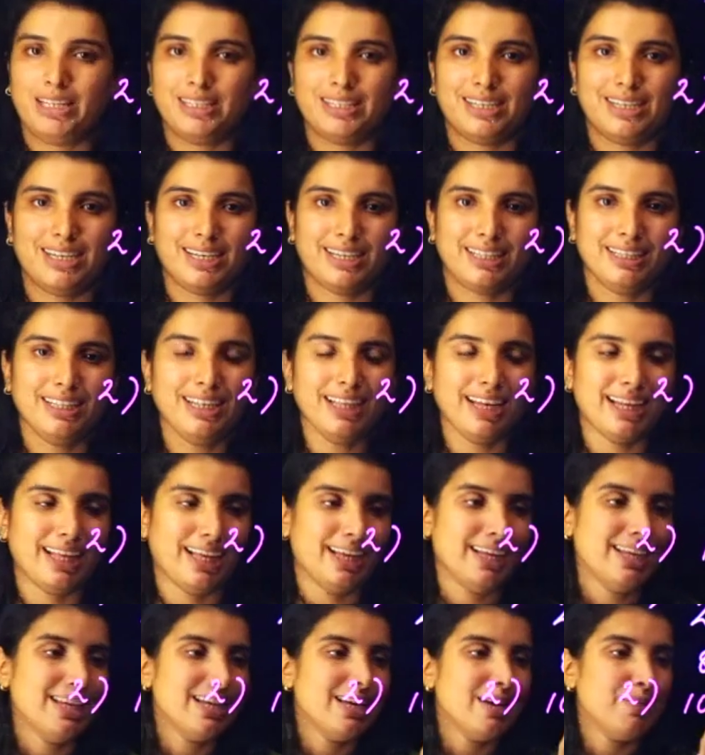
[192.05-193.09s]
Now, what
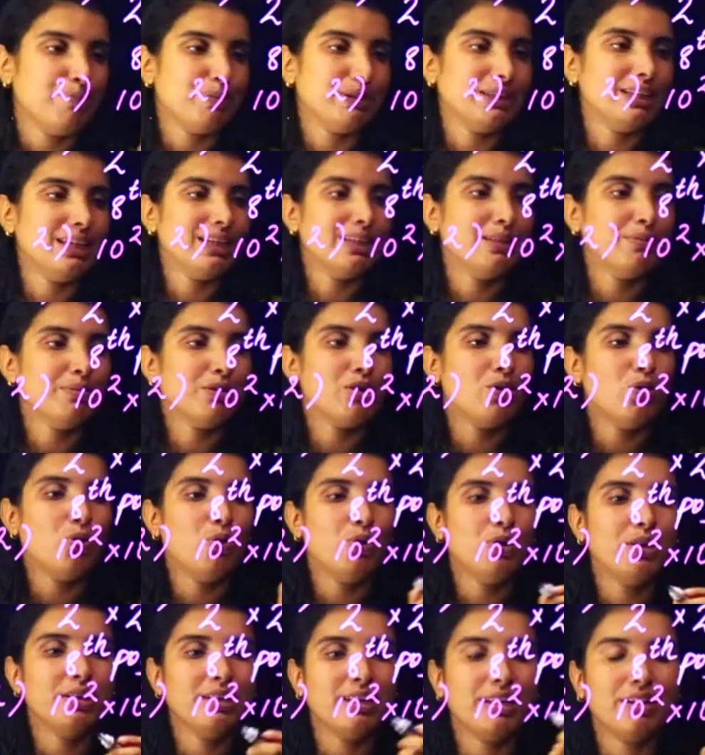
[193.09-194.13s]
is the
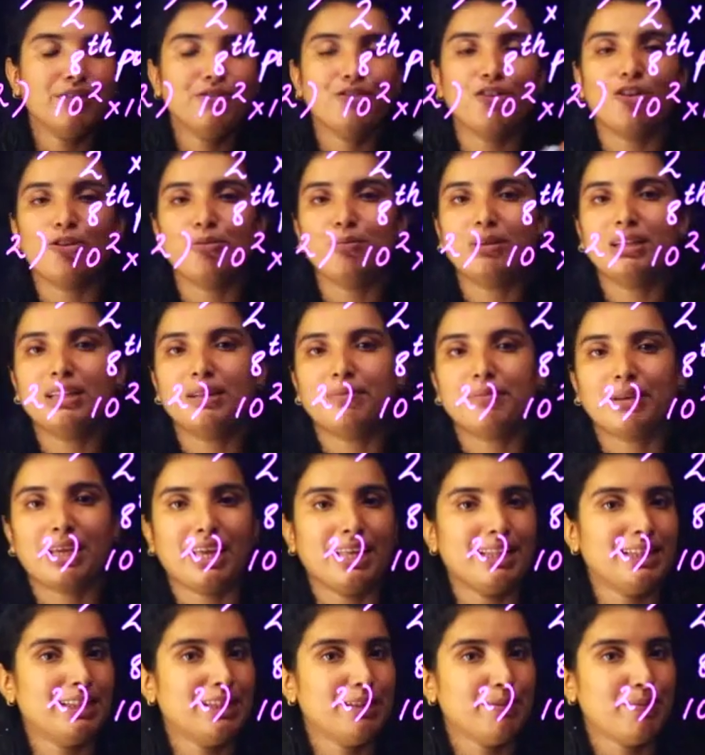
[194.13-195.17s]
ordinary formula?
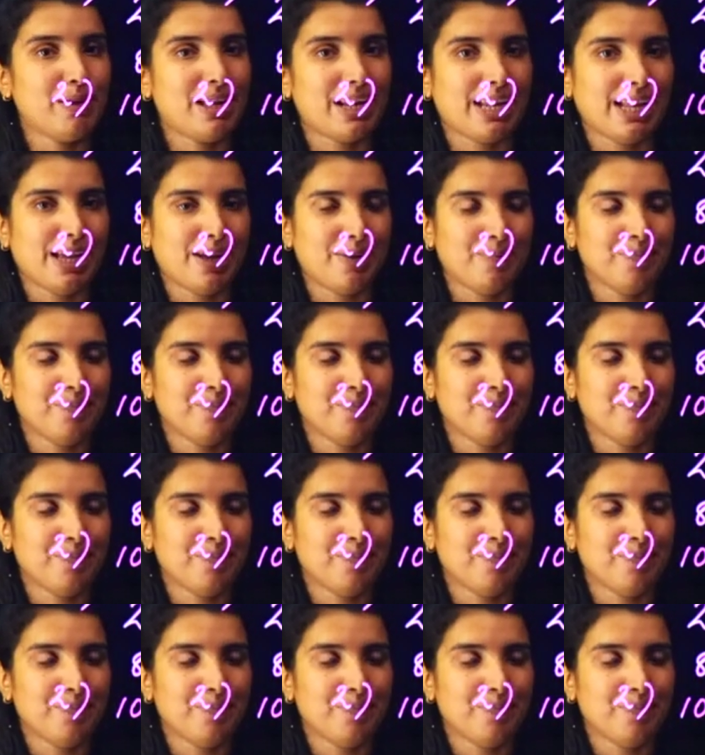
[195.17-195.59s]
Second power